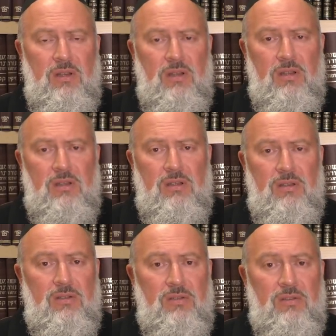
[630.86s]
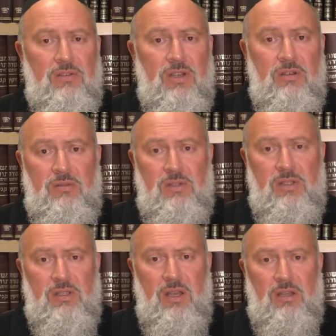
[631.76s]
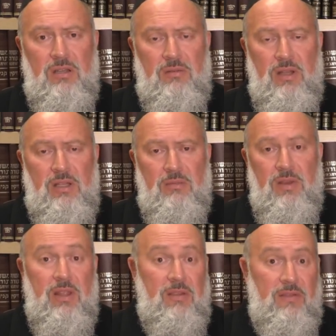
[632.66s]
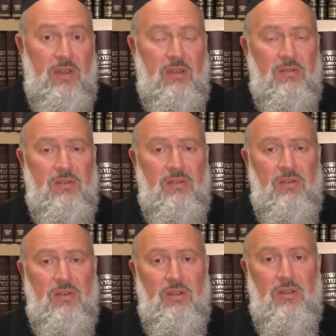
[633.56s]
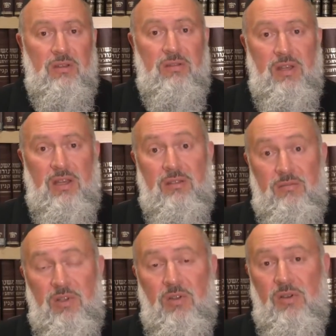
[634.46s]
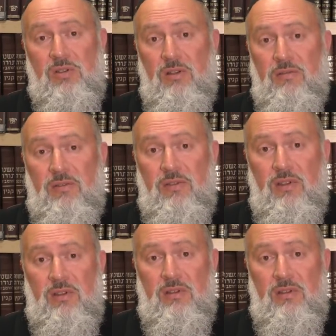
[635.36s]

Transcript: the general society around them. And they found that because of